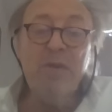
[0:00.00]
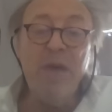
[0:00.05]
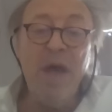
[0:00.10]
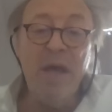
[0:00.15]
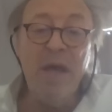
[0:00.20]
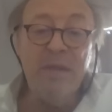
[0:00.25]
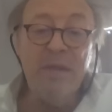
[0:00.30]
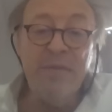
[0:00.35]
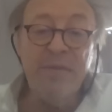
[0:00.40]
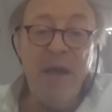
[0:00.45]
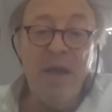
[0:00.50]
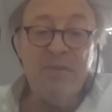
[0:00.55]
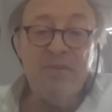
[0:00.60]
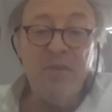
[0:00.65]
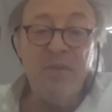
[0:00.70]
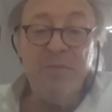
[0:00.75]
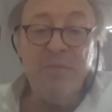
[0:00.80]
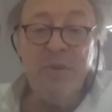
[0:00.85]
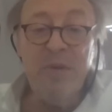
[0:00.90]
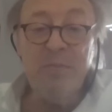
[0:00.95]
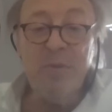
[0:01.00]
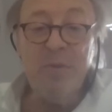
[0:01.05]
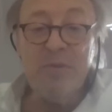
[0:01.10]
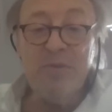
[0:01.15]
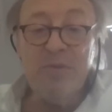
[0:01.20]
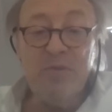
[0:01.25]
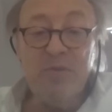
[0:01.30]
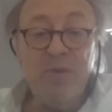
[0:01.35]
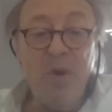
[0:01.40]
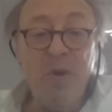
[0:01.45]
the hundred thousand of people
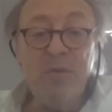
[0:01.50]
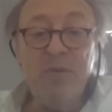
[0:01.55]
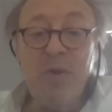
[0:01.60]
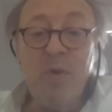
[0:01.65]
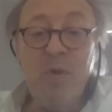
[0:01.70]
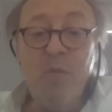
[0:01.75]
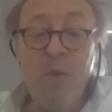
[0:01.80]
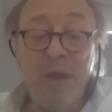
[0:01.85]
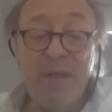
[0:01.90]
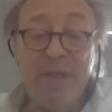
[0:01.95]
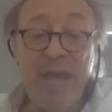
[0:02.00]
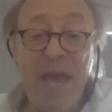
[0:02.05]
who don't know what